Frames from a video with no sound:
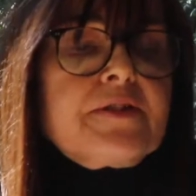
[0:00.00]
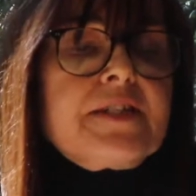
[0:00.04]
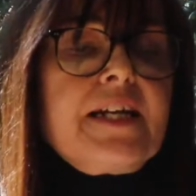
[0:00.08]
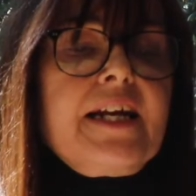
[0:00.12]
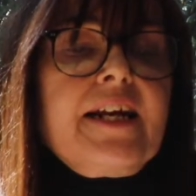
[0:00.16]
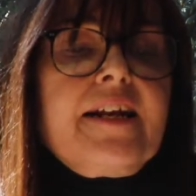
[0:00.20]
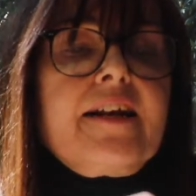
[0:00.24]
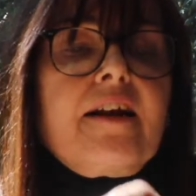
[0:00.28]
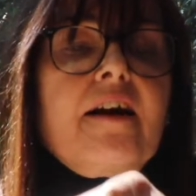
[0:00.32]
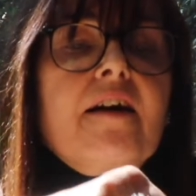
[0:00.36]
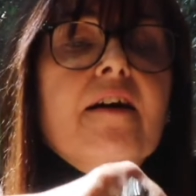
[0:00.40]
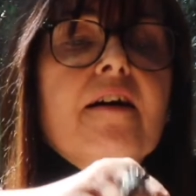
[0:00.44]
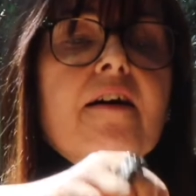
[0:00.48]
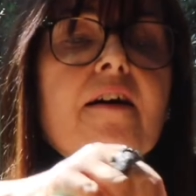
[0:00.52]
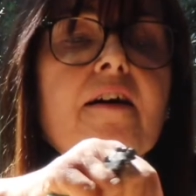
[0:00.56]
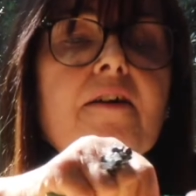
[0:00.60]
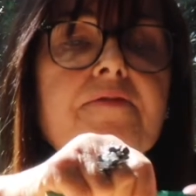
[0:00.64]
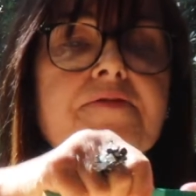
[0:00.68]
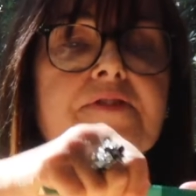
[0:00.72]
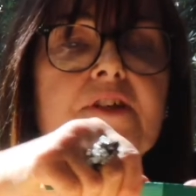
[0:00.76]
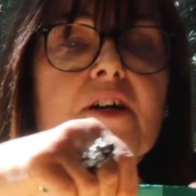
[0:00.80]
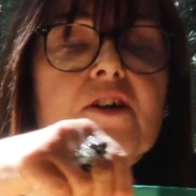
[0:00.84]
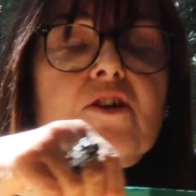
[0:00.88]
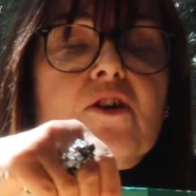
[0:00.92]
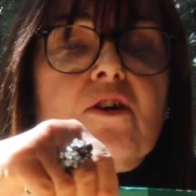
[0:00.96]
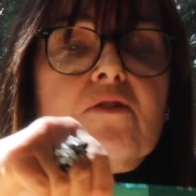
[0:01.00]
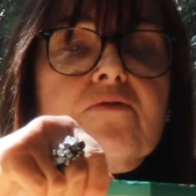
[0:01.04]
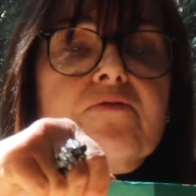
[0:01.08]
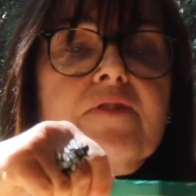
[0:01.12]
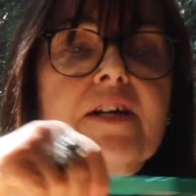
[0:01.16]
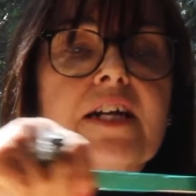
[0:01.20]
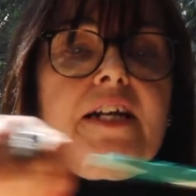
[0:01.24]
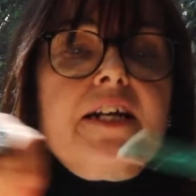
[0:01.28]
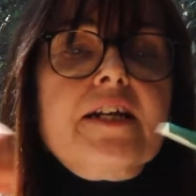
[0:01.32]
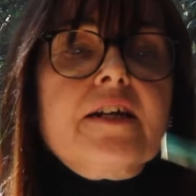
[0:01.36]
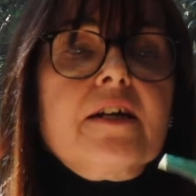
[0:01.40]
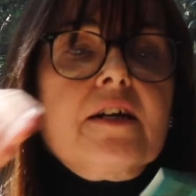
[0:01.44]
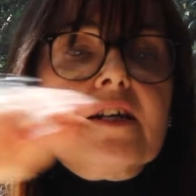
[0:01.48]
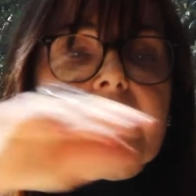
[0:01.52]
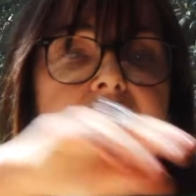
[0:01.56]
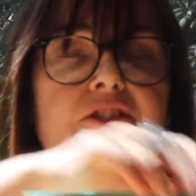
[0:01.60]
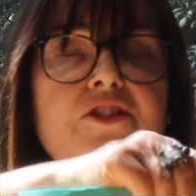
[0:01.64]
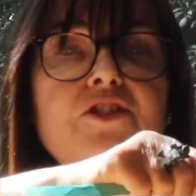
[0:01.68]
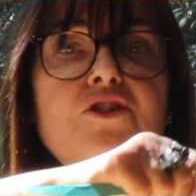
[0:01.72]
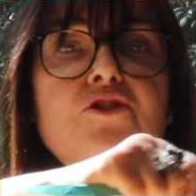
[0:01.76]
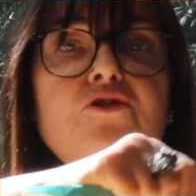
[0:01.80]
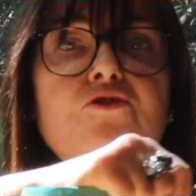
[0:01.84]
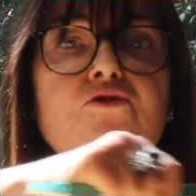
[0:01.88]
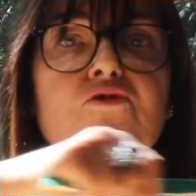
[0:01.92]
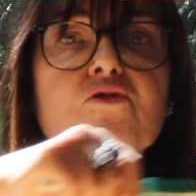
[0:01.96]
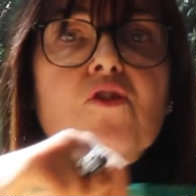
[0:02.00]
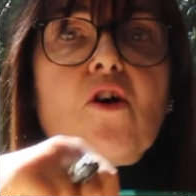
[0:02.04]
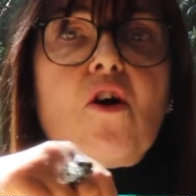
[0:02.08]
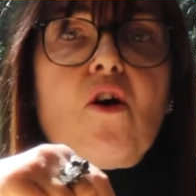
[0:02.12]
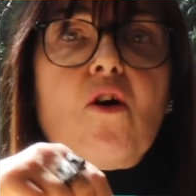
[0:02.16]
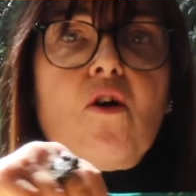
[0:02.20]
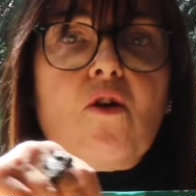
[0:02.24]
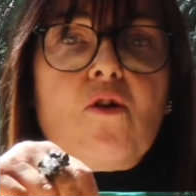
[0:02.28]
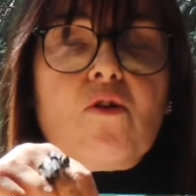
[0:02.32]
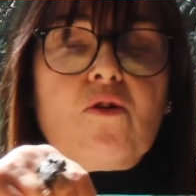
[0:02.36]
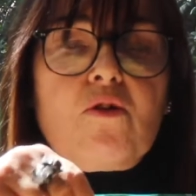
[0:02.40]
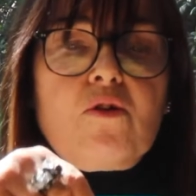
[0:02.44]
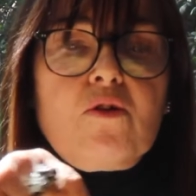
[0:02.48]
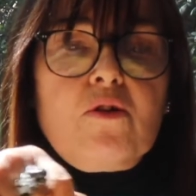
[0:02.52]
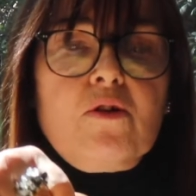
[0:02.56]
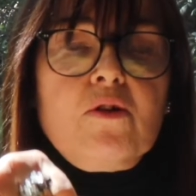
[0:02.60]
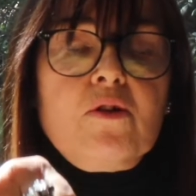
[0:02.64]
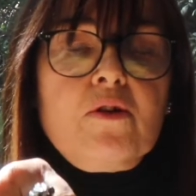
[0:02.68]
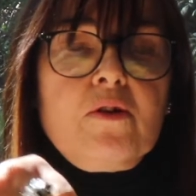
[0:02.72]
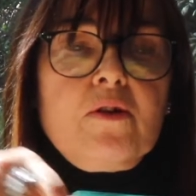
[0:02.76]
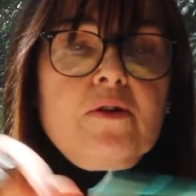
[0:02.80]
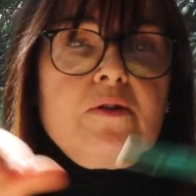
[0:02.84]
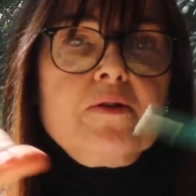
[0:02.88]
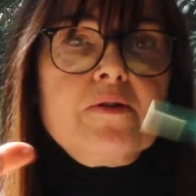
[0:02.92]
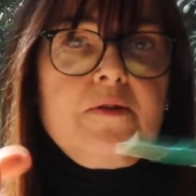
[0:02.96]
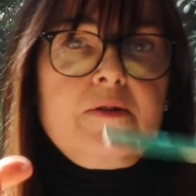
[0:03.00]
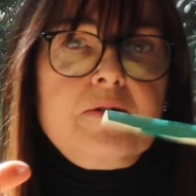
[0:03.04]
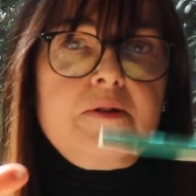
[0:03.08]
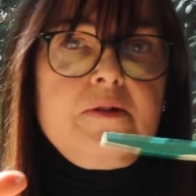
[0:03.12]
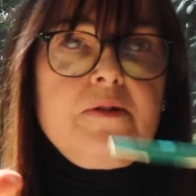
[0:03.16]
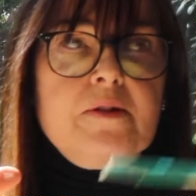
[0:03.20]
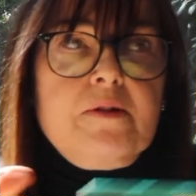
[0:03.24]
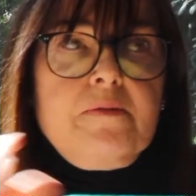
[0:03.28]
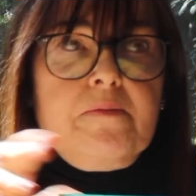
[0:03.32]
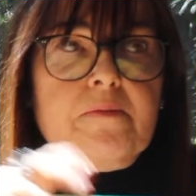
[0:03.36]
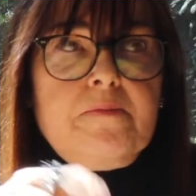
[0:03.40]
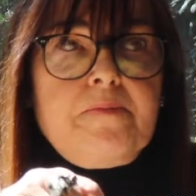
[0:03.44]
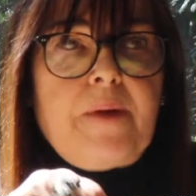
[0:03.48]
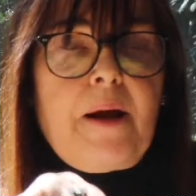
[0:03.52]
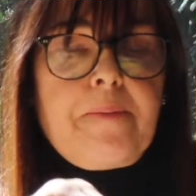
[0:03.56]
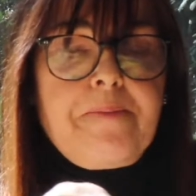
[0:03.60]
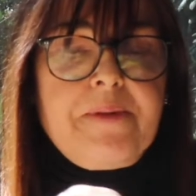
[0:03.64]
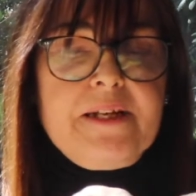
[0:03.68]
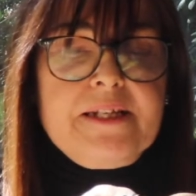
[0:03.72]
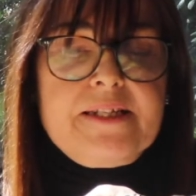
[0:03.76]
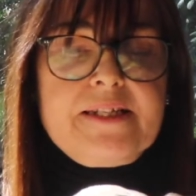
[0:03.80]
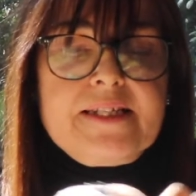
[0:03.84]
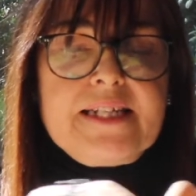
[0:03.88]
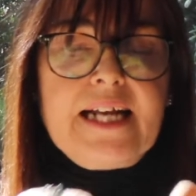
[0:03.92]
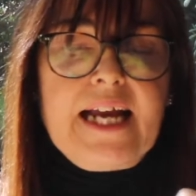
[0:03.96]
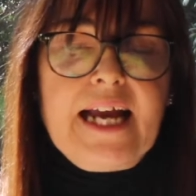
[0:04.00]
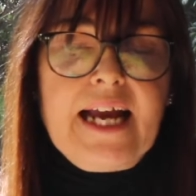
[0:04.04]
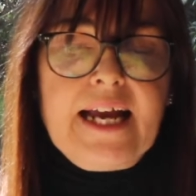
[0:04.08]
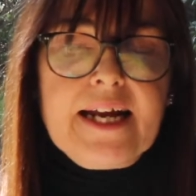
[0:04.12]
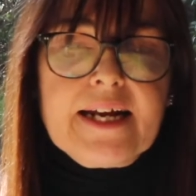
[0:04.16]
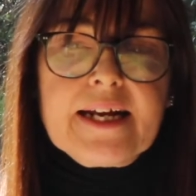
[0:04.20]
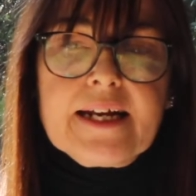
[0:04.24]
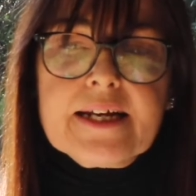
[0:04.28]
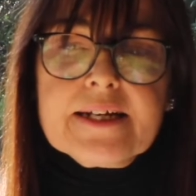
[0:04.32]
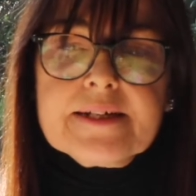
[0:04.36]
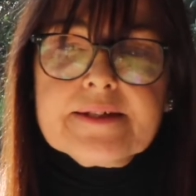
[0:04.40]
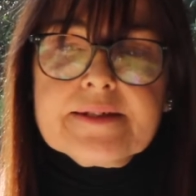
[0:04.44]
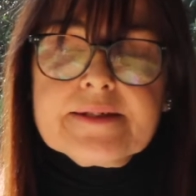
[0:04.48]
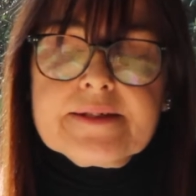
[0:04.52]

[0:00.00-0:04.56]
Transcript: it in half so I've got a really nice strong puppet stick.